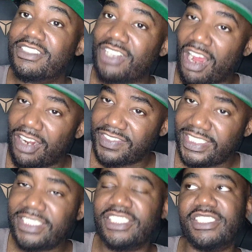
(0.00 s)
Zahara
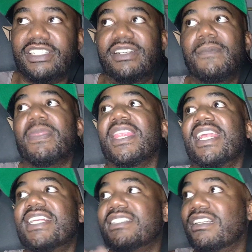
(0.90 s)
Signature
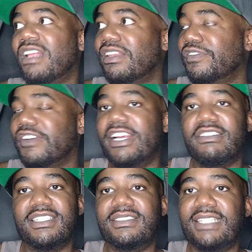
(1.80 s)
is another
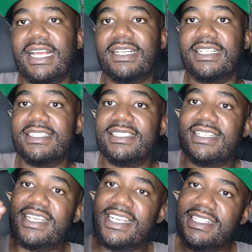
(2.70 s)
fragrance that
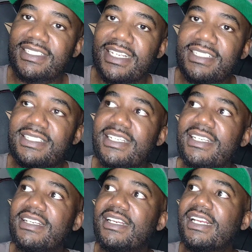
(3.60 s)
is
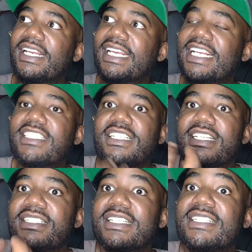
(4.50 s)
incensey.
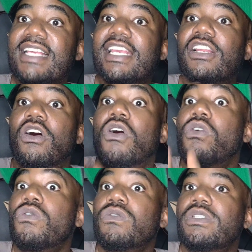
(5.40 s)
It's like an
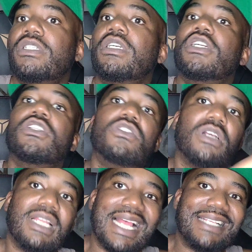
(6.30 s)
ode to
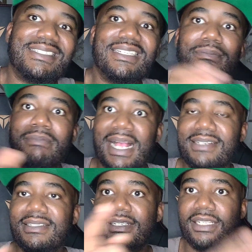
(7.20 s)
classic
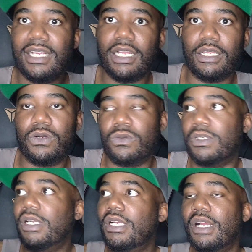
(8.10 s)
masculine
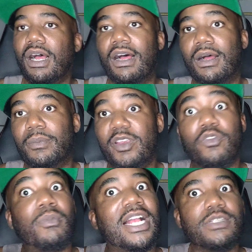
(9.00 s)
cologne. It
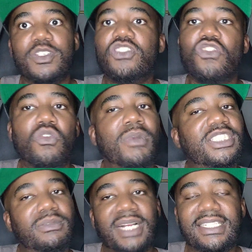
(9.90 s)
reminds me so
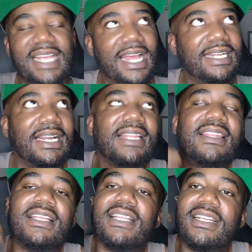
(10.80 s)
much of my dad, and I
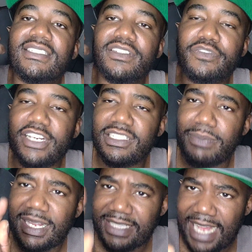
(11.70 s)
think that it is a
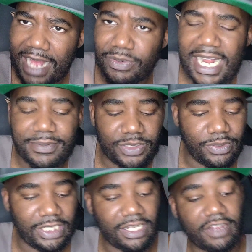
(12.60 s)
fragrance my dad would
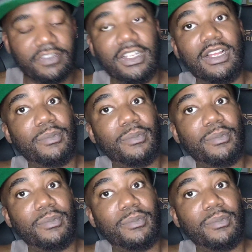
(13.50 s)
absolutely love.